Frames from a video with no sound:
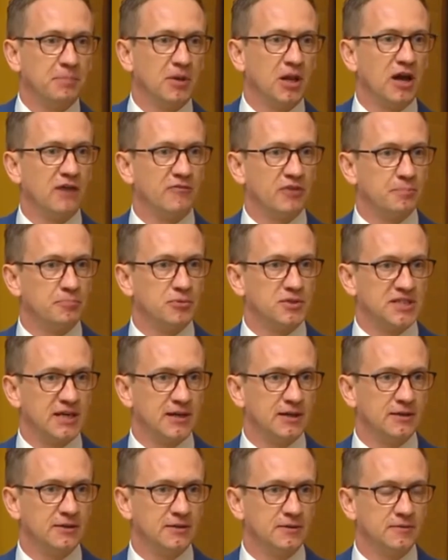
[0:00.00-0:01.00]
I
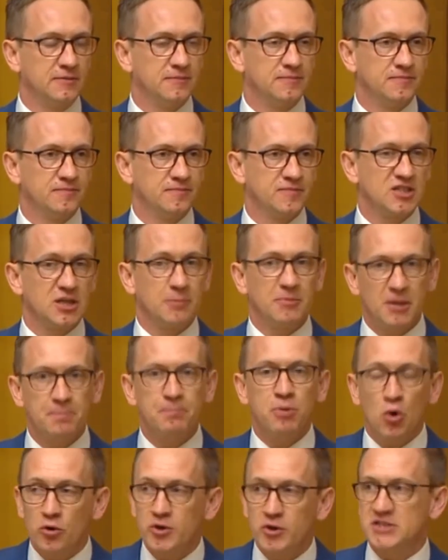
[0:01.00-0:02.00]
represent. Some of the
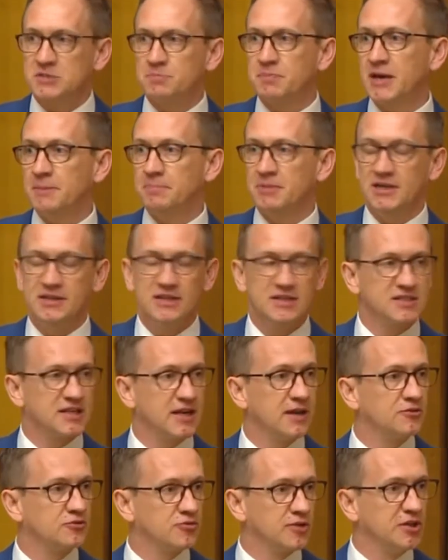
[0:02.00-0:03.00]
poorest people in this
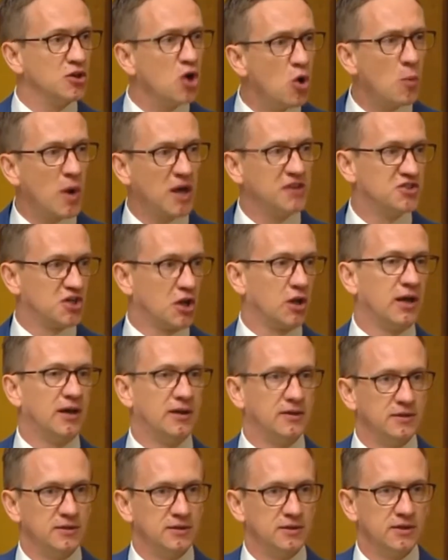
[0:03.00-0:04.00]
country, not $1.
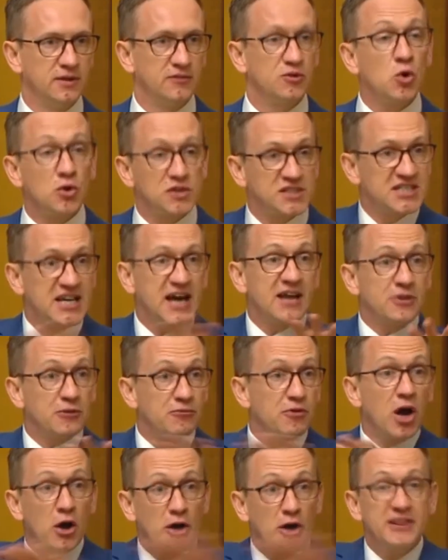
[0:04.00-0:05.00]
Of course, down the
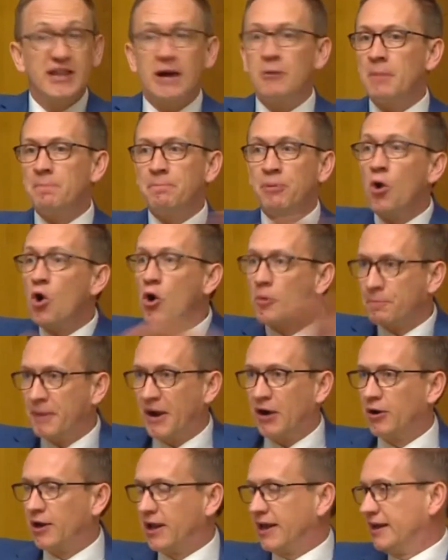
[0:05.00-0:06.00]
road, they were pork
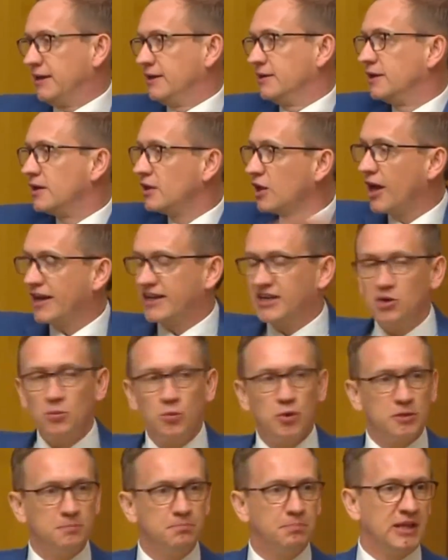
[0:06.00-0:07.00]
barrelling like you
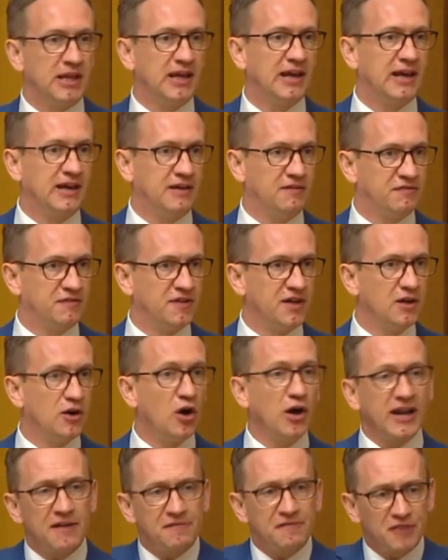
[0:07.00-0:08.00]
wouldn't believe.
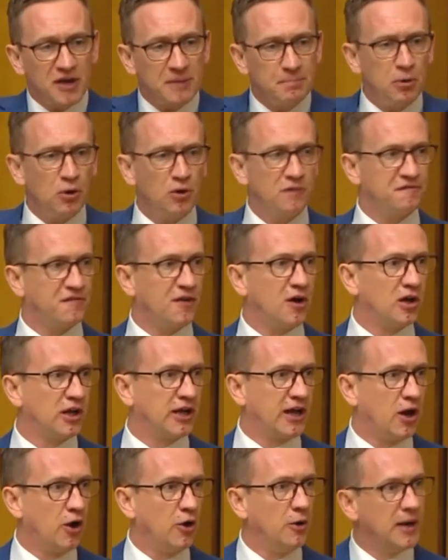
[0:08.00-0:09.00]
On every
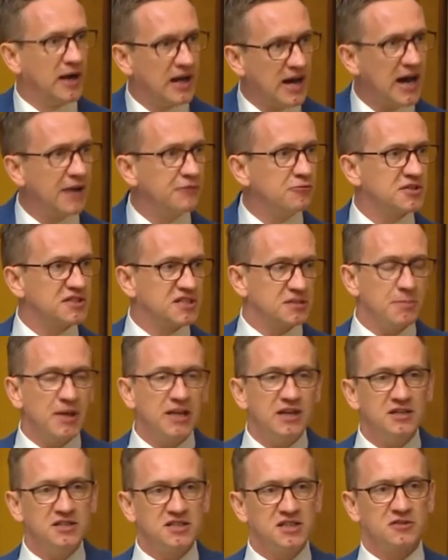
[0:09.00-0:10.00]
portfolio, hundreds of
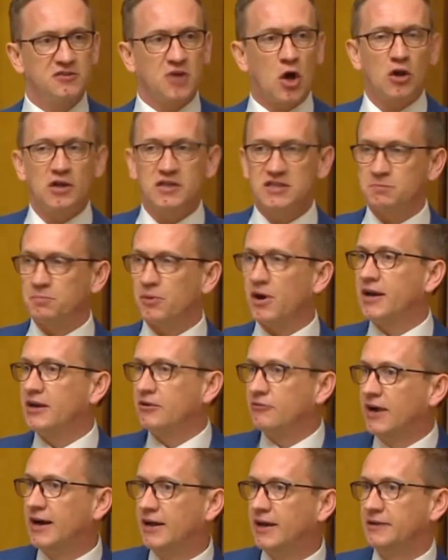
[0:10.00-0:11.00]
millions of dollars sprayed
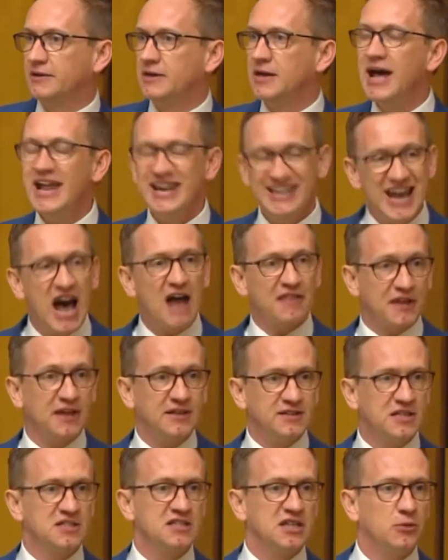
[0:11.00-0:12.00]
around. Nothing
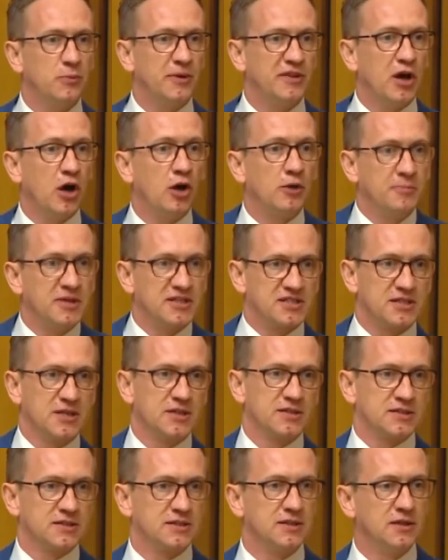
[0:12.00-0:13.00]
to deal with
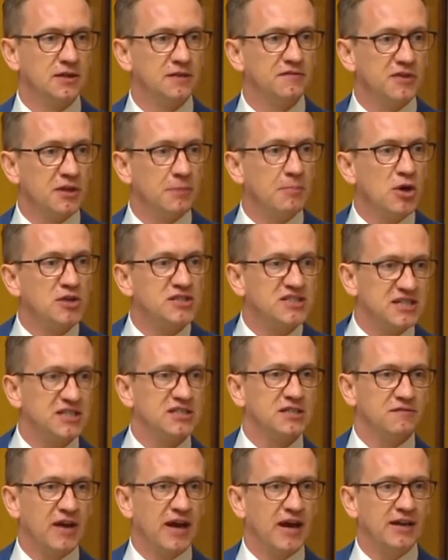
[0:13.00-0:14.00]
homelessness for the most
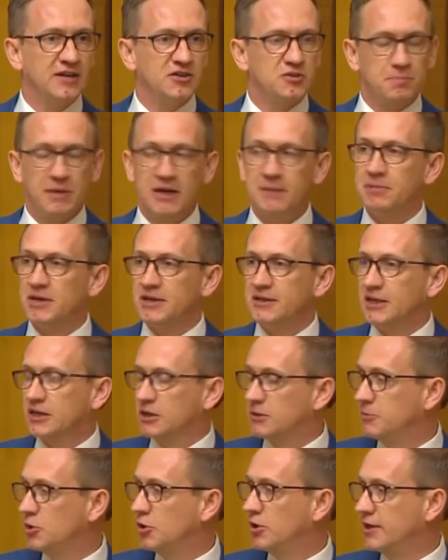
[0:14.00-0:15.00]
disadvantaged people in the
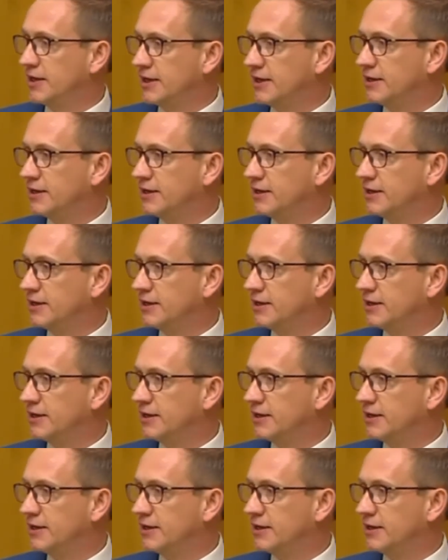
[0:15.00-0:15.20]
community